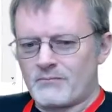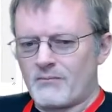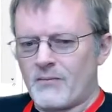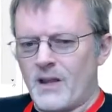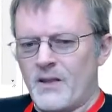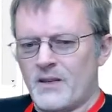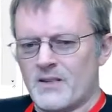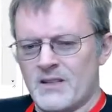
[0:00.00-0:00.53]

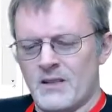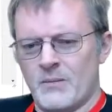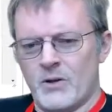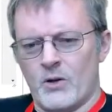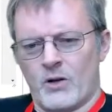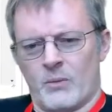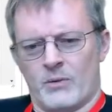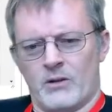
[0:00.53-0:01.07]
And they seem to be
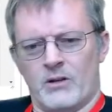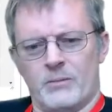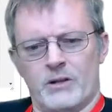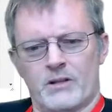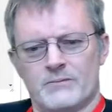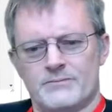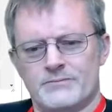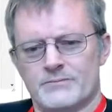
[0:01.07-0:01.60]
going up a little bit.
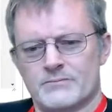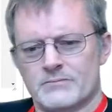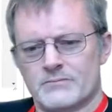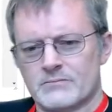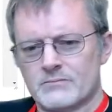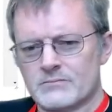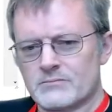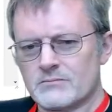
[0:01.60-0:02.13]

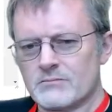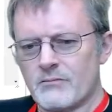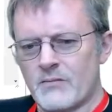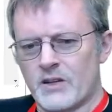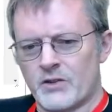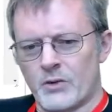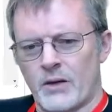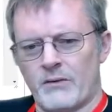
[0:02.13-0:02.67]

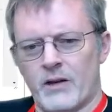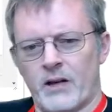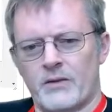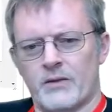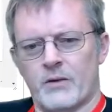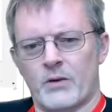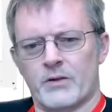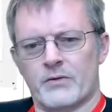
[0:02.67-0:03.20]
And so I've got
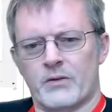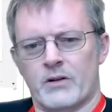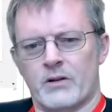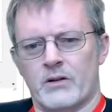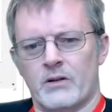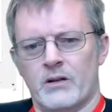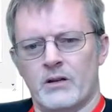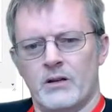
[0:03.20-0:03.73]
those
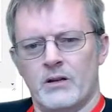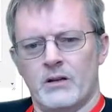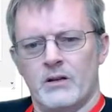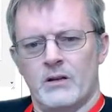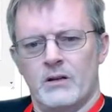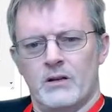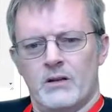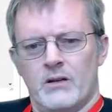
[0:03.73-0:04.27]
for
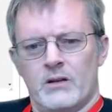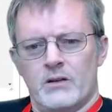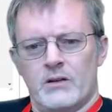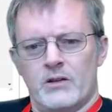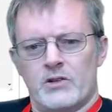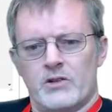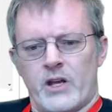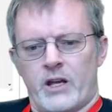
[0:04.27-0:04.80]

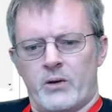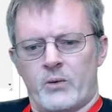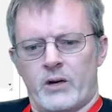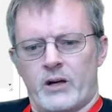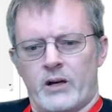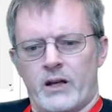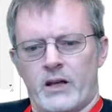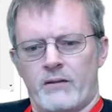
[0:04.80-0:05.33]

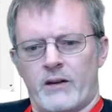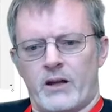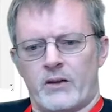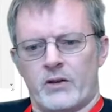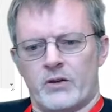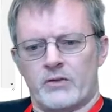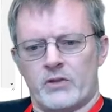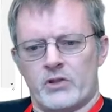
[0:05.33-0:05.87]
January and I've got
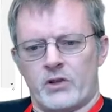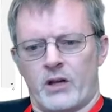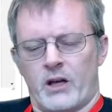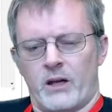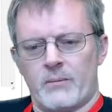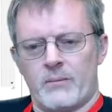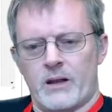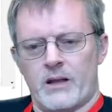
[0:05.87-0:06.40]
those for
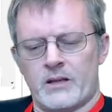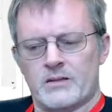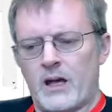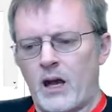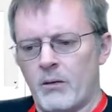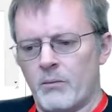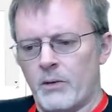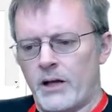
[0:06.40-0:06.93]
July. That's
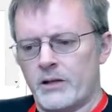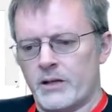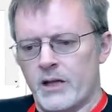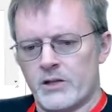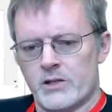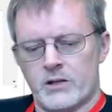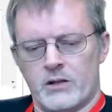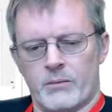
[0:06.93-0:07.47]
not my
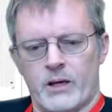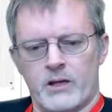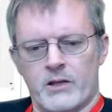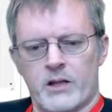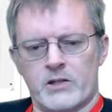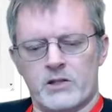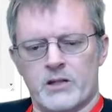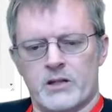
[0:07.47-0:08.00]
intention here. My
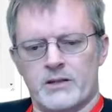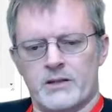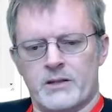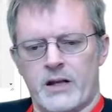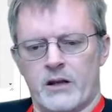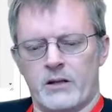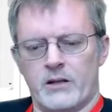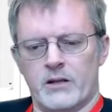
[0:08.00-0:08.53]
intention is
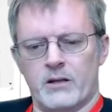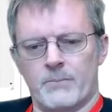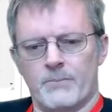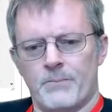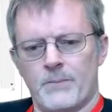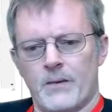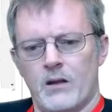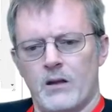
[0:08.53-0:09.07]
down here.
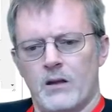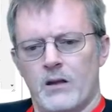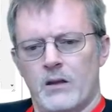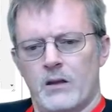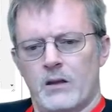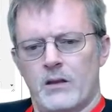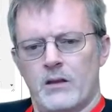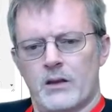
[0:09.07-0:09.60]

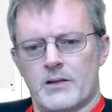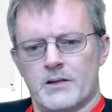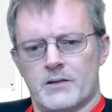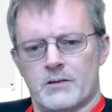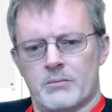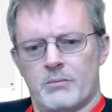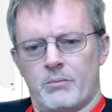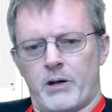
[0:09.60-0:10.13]
This
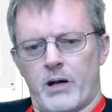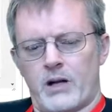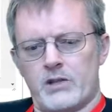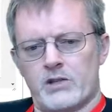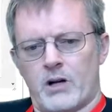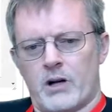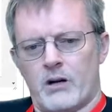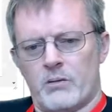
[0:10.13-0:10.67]
pie
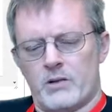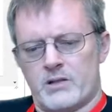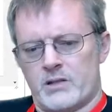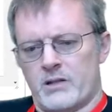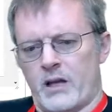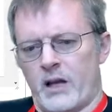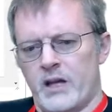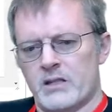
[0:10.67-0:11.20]
chart, which is
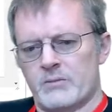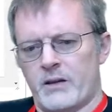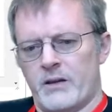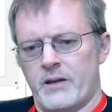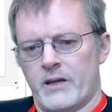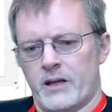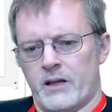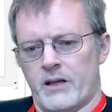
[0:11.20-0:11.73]
nice, but I
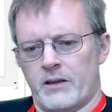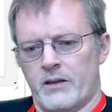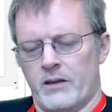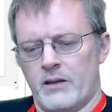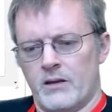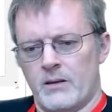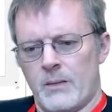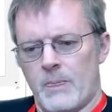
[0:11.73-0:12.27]
think I like
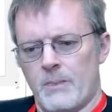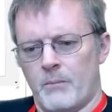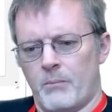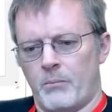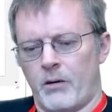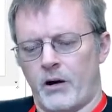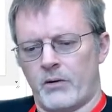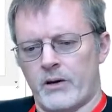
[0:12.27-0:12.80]
the
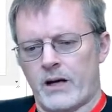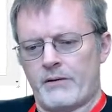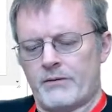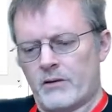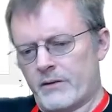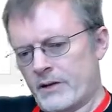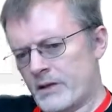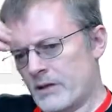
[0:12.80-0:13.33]
bar graph
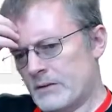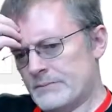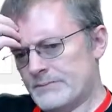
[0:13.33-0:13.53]
over here.